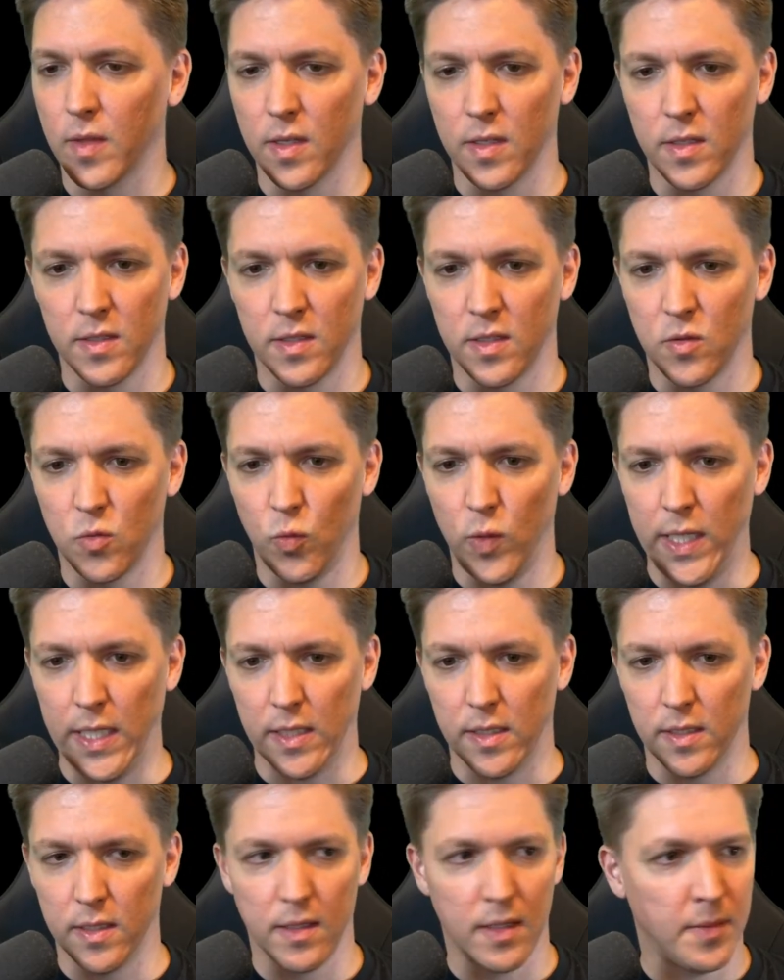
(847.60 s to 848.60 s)

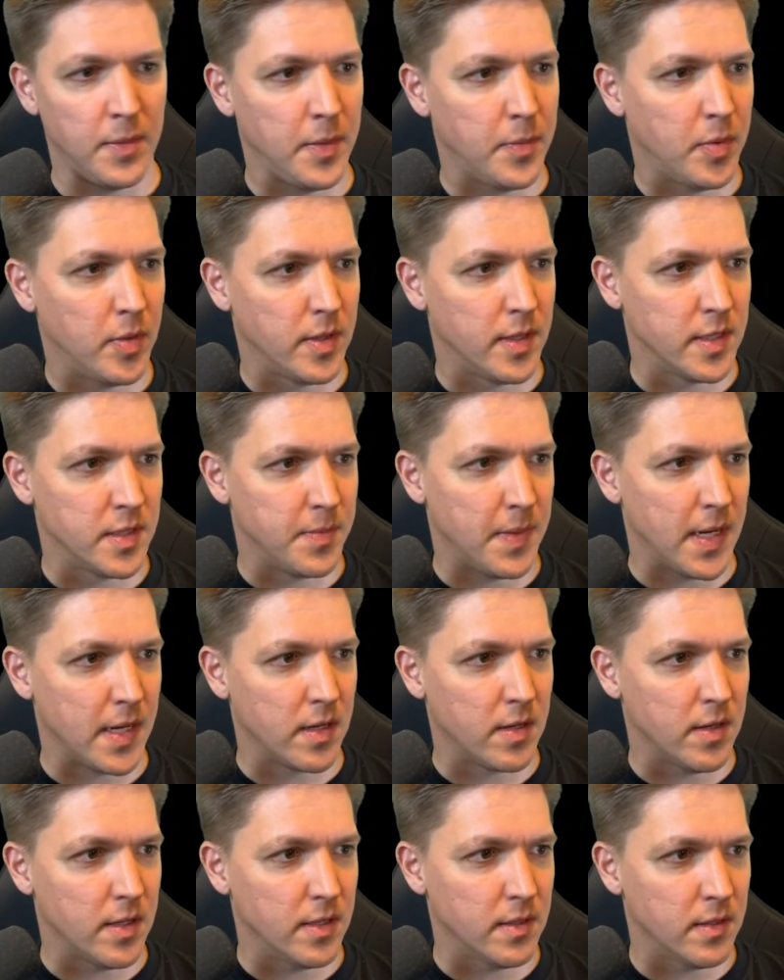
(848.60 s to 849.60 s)
Sweet. Let me put this
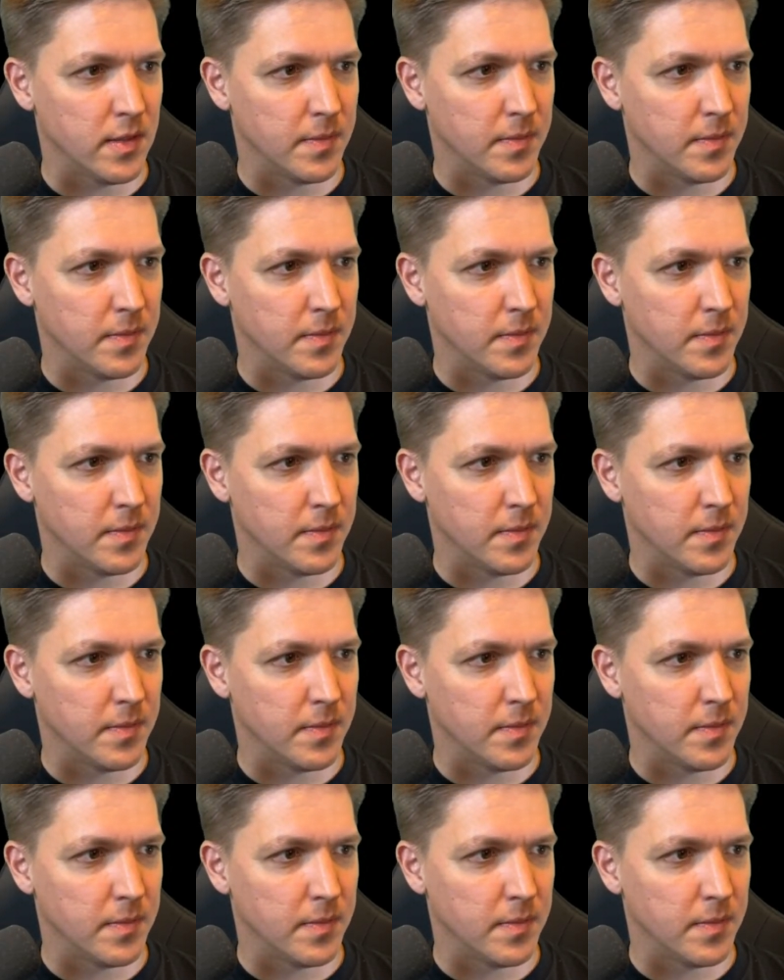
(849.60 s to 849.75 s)
back on.